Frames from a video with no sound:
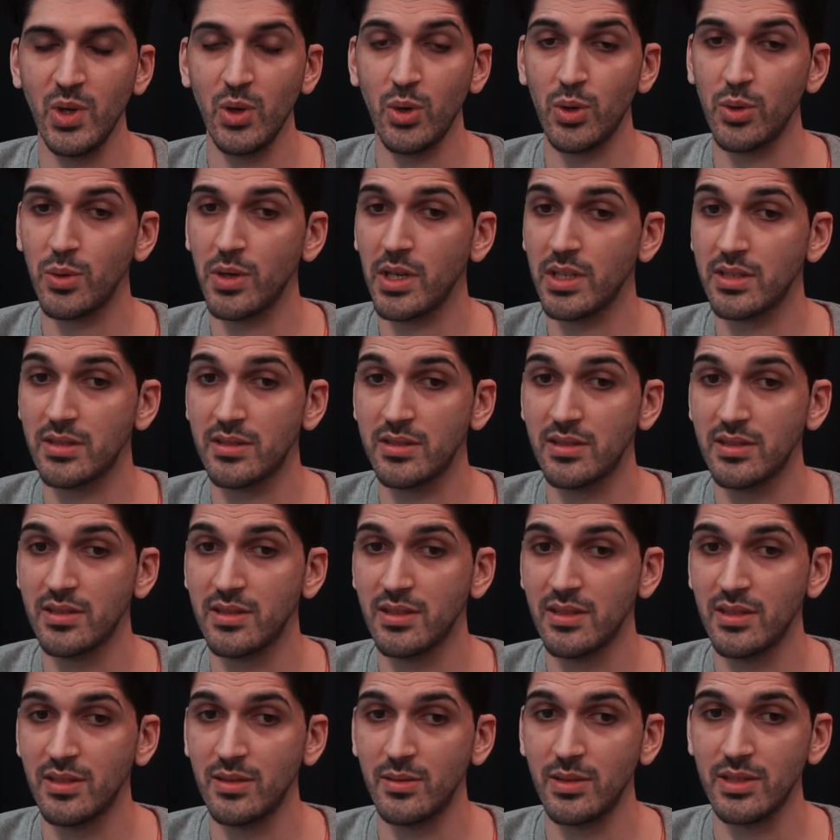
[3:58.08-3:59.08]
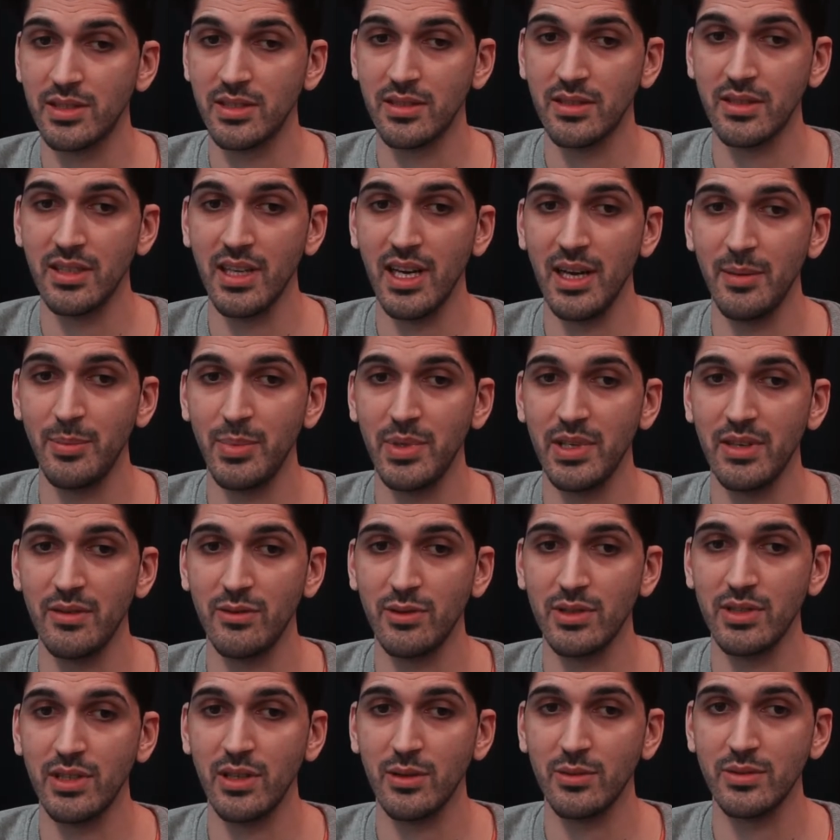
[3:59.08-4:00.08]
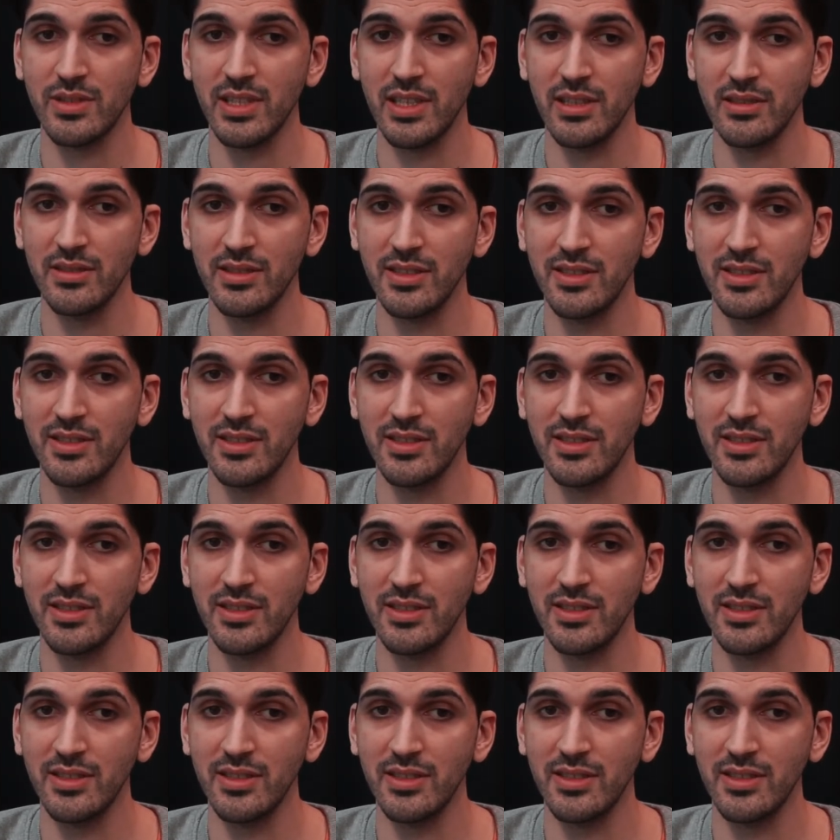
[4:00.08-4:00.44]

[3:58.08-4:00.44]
Or what? What's gonna happen if we don't tell